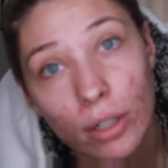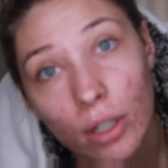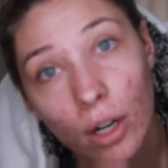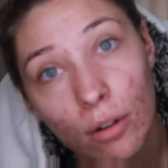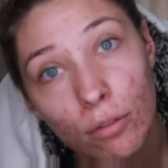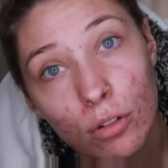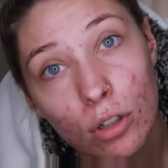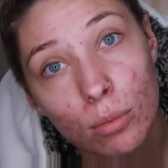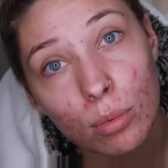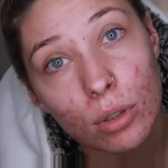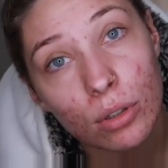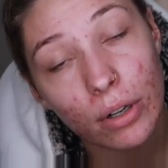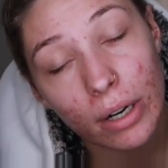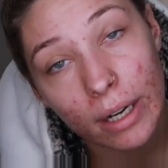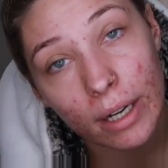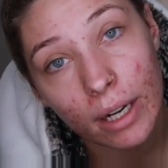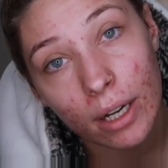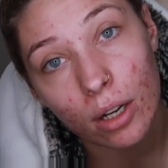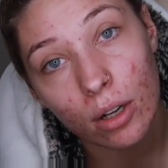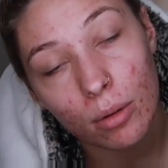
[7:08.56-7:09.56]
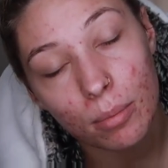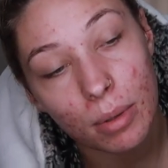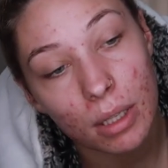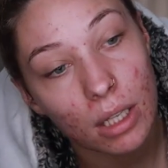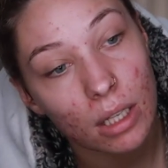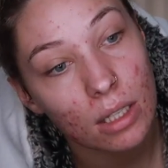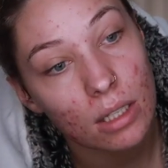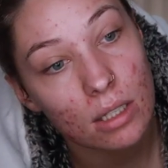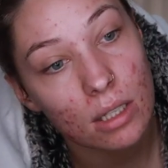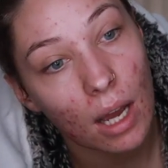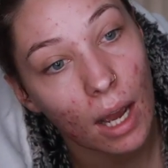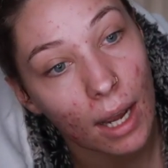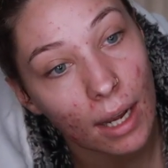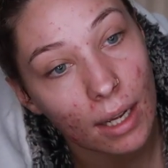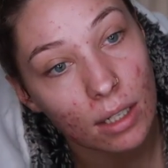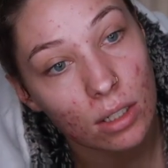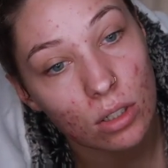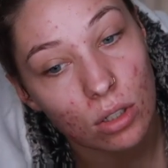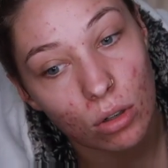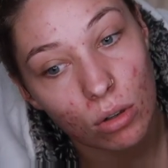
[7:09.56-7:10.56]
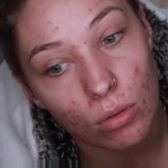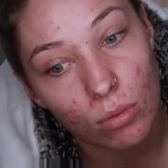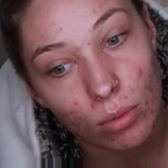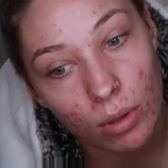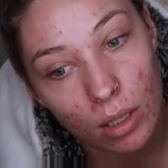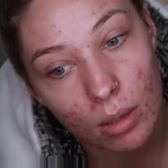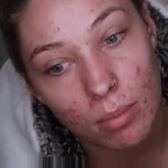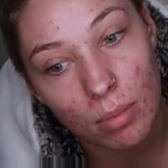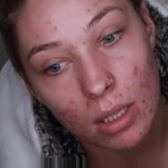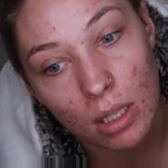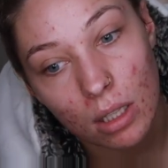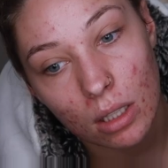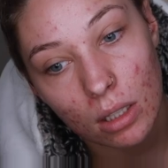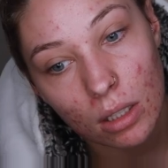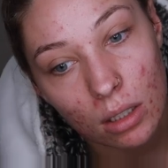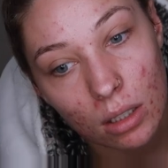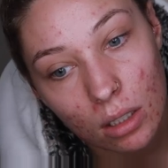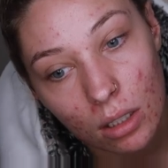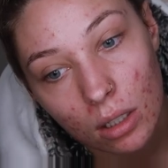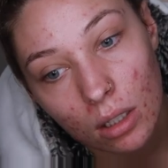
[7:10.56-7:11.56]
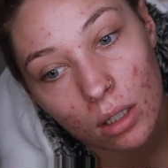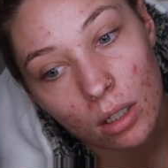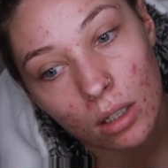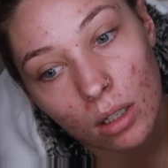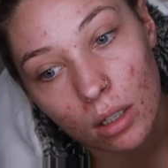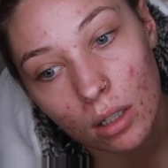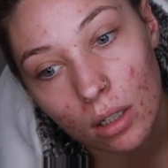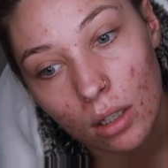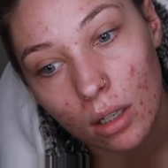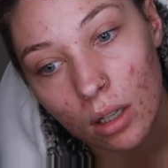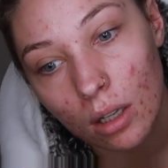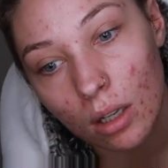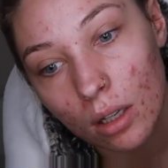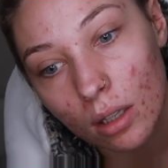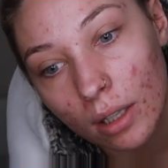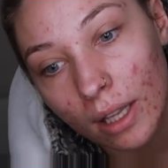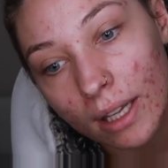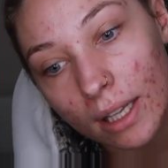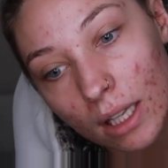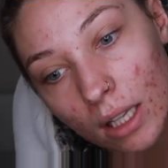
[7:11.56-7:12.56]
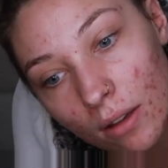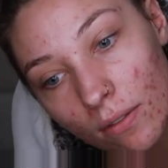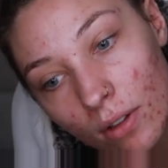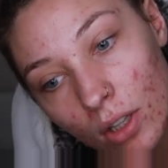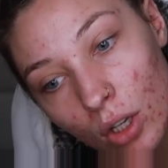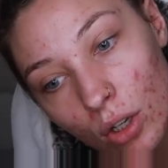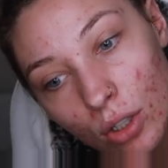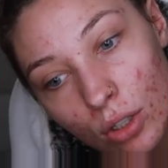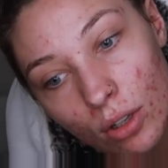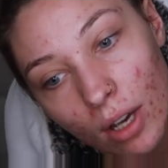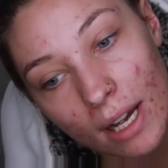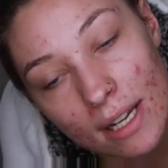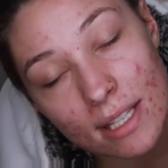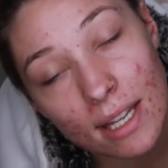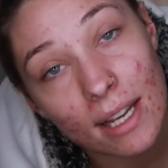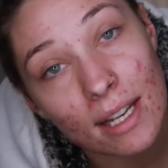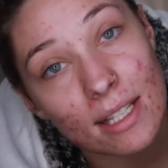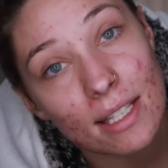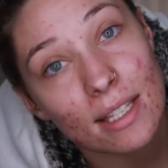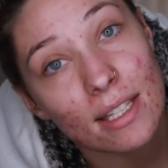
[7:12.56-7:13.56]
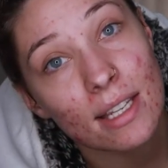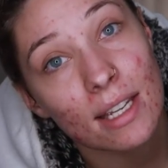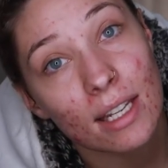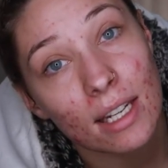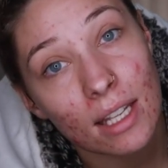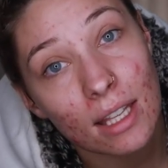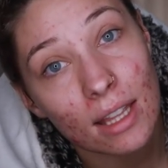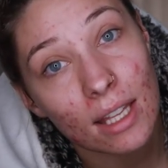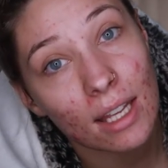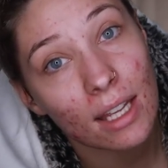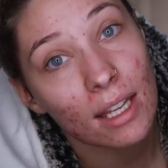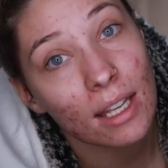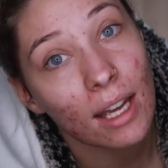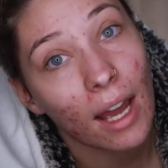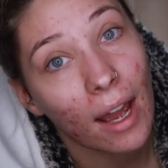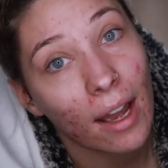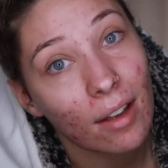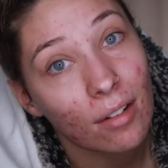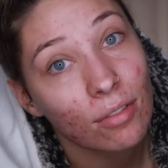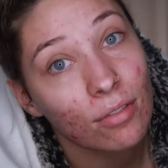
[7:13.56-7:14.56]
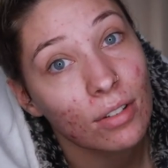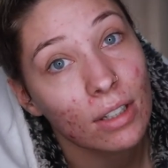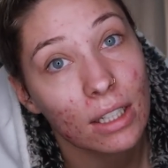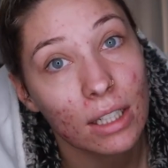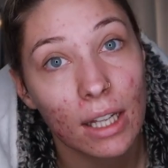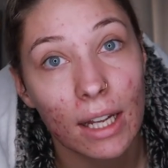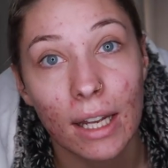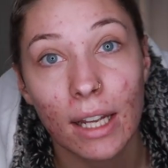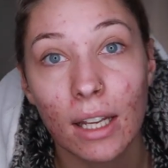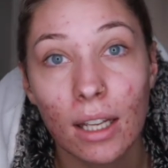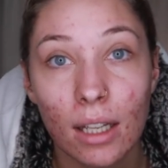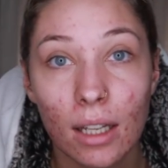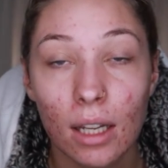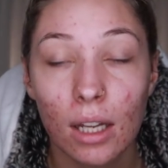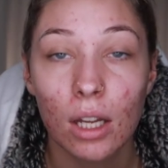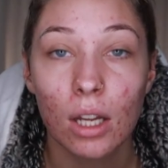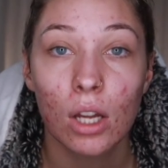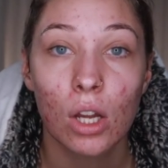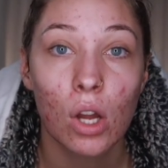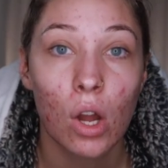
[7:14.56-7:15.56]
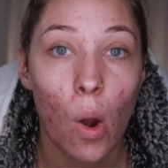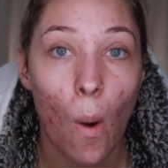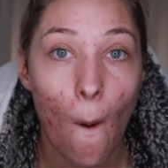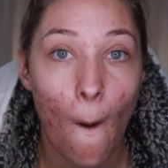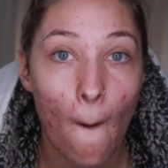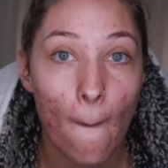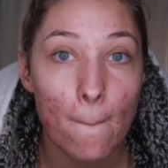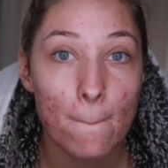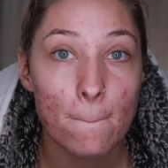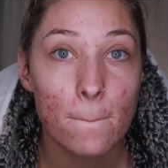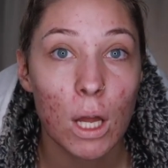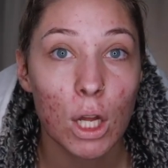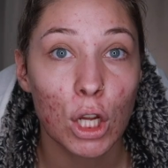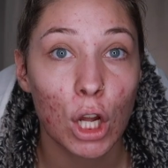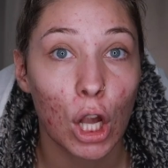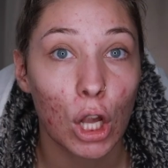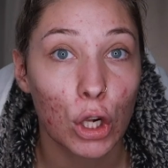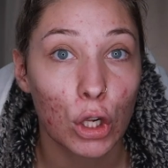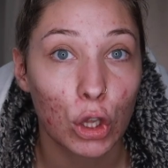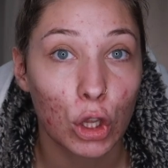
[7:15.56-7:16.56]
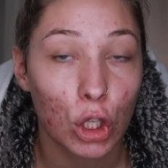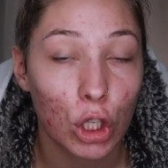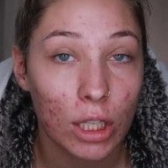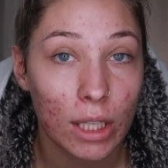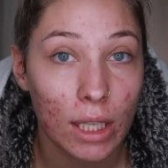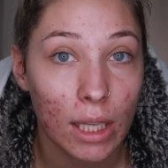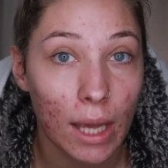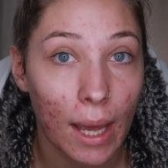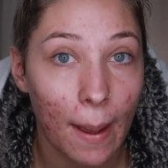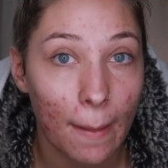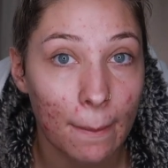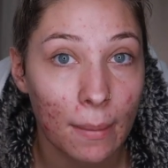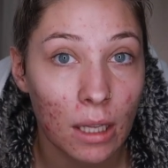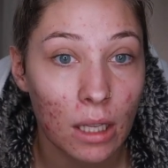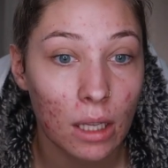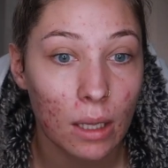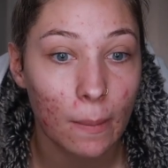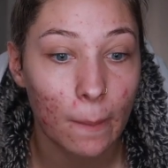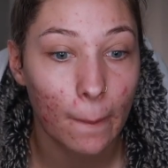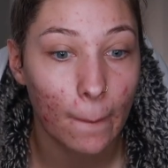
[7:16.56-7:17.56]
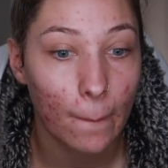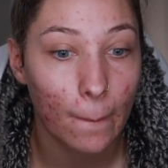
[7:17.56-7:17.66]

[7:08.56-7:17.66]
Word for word: uncomfortable right now because I don't want to be, like even though you guys can't see anything, I feel like y'all are looking at me